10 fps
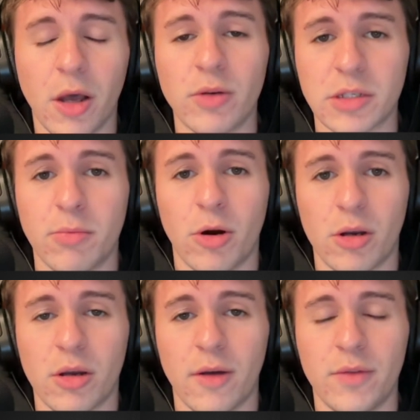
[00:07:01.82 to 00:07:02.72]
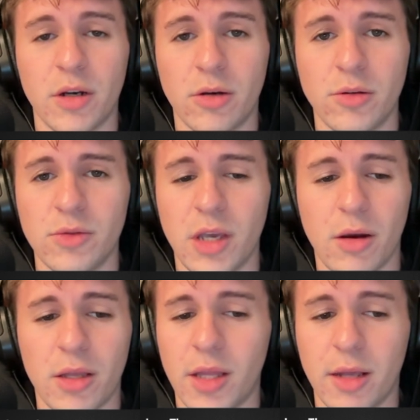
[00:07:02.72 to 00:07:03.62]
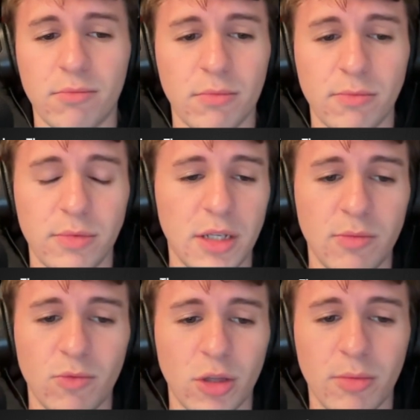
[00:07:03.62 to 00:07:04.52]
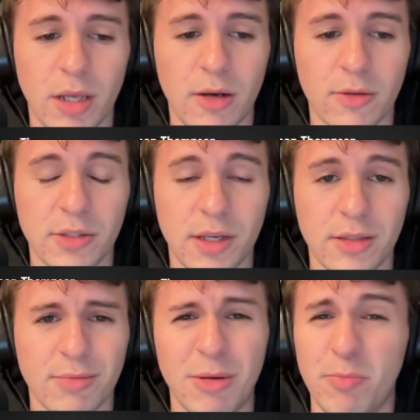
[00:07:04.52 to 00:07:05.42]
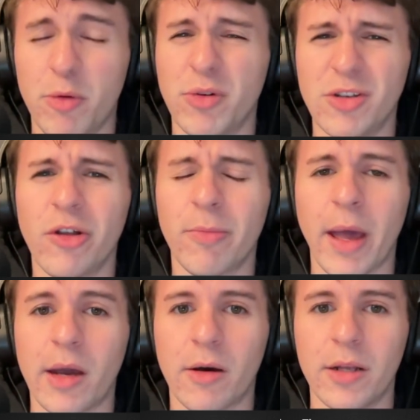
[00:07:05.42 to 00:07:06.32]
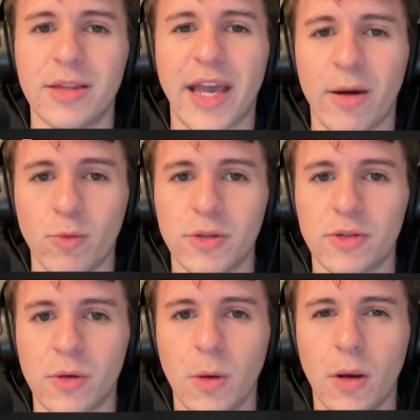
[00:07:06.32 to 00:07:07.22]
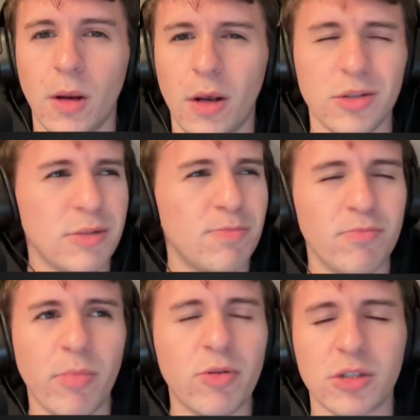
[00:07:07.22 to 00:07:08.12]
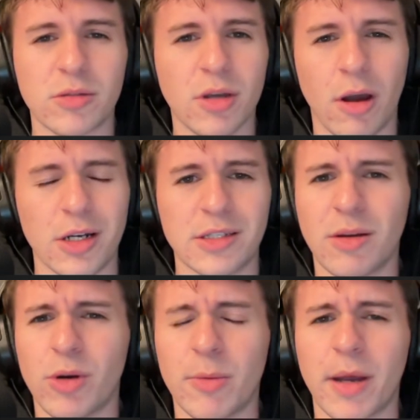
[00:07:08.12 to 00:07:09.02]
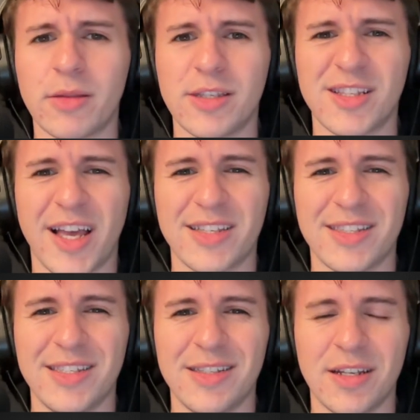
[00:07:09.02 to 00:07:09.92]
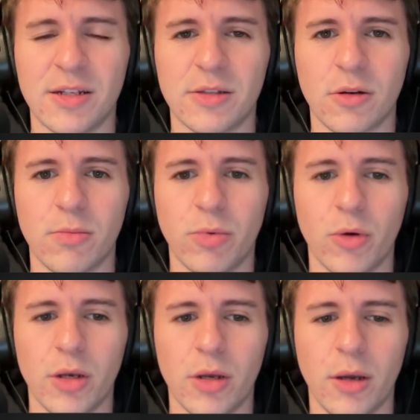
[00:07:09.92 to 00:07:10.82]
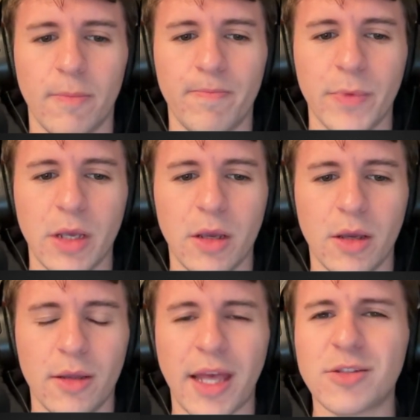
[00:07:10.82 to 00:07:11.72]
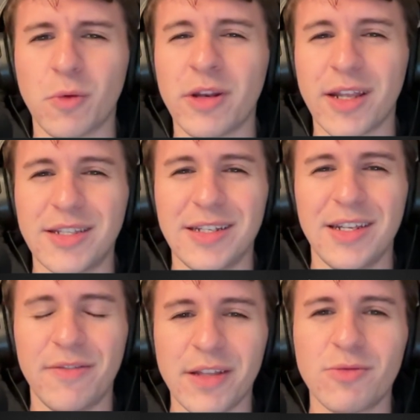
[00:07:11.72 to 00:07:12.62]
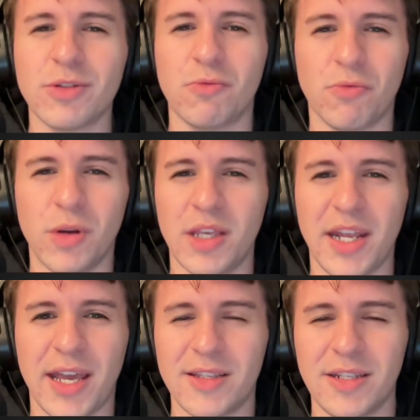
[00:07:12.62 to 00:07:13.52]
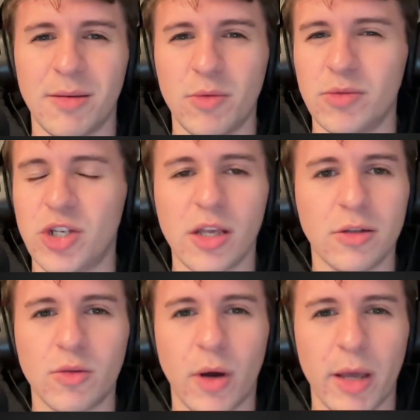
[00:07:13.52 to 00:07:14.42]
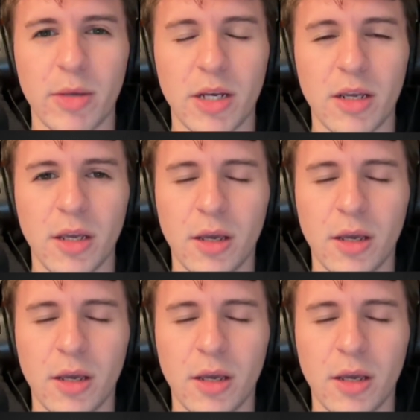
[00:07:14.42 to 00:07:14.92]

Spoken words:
lowest mark of the Narduzzi era. That team really made no sense. I mean, but when you look back on it, that was first talking to someone about this last season at a certain point. That 2019 defense was really nasty. I mean, with Jalen Twyman,